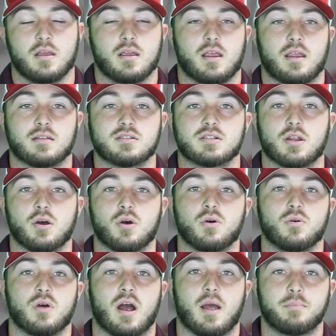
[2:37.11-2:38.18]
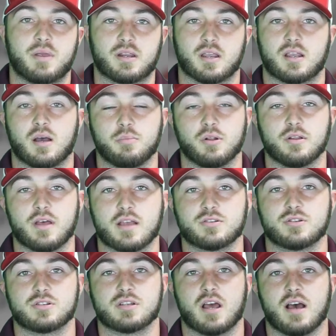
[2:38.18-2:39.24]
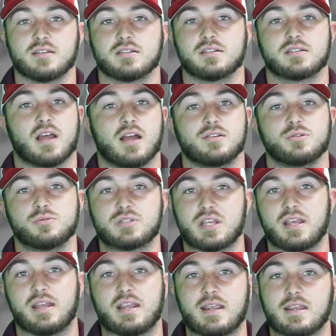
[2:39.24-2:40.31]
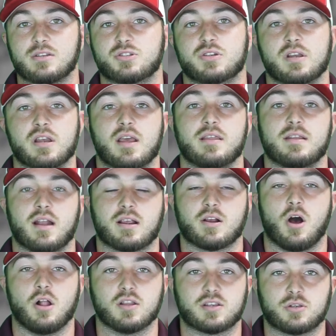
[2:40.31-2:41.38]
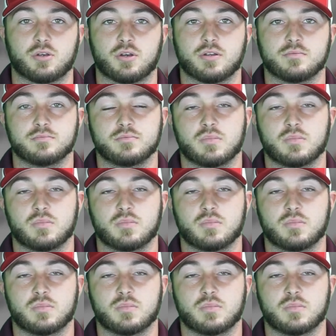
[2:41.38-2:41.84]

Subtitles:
And so I pick a couple of exercises. I do 10 each, and then I call it good.